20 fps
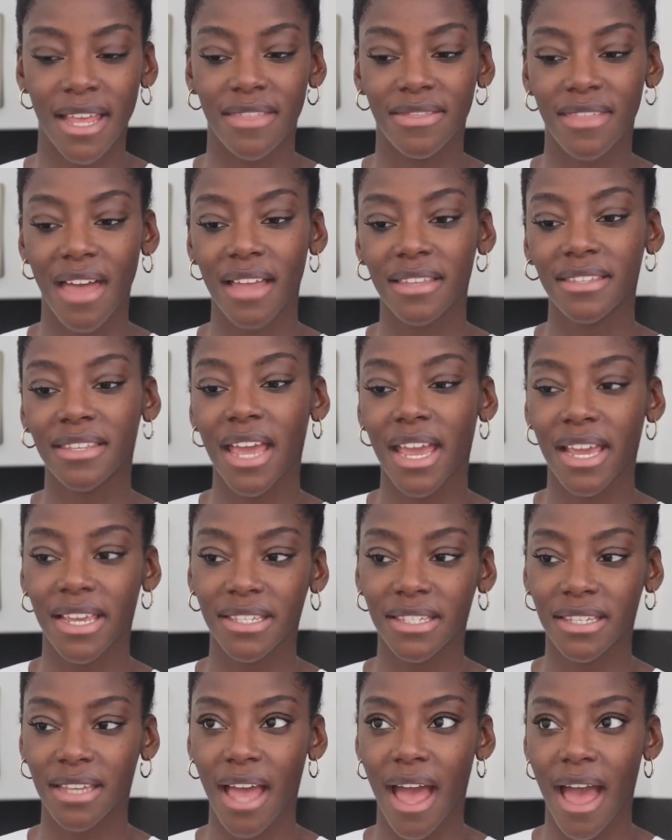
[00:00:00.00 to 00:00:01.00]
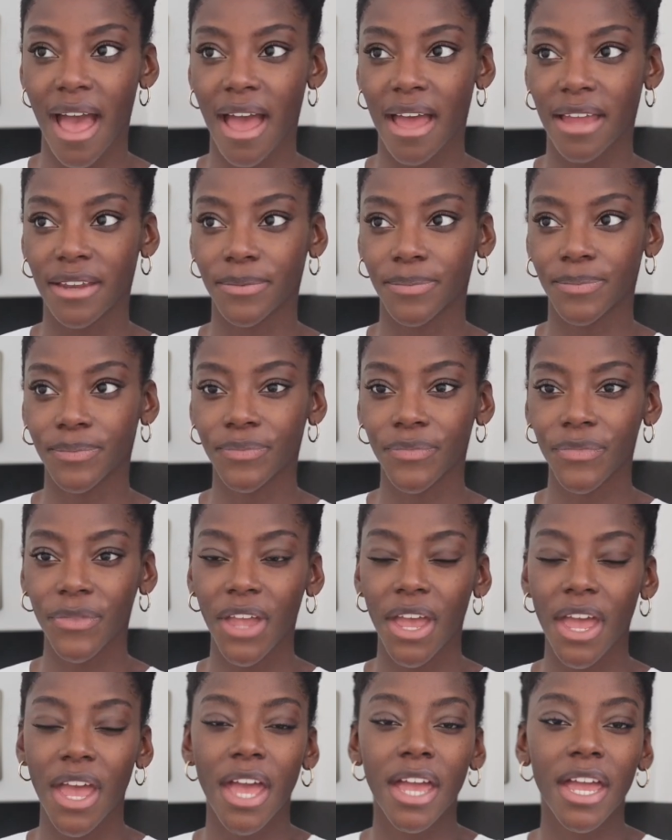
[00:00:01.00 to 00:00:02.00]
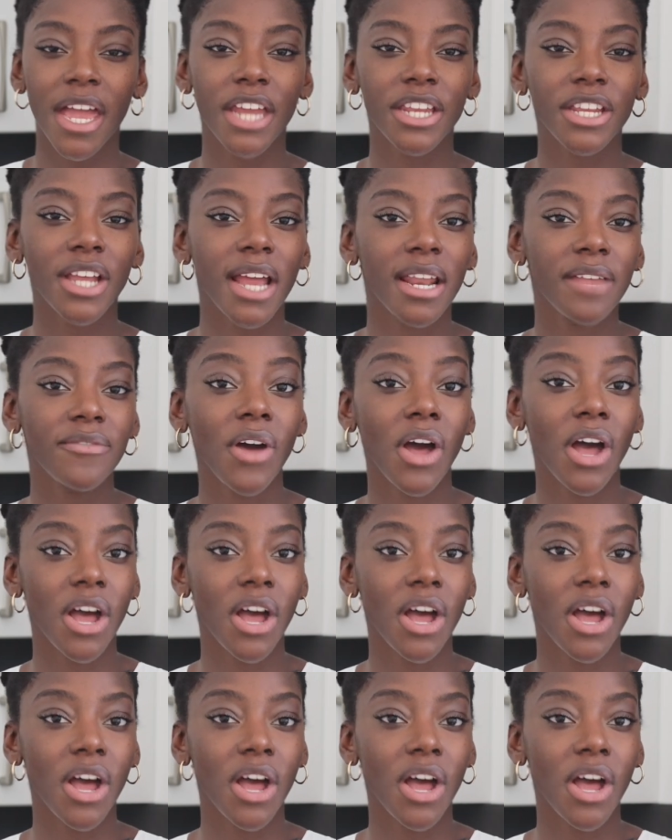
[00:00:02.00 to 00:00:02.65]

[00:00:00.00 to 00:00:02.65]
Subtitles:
And that taste can kind of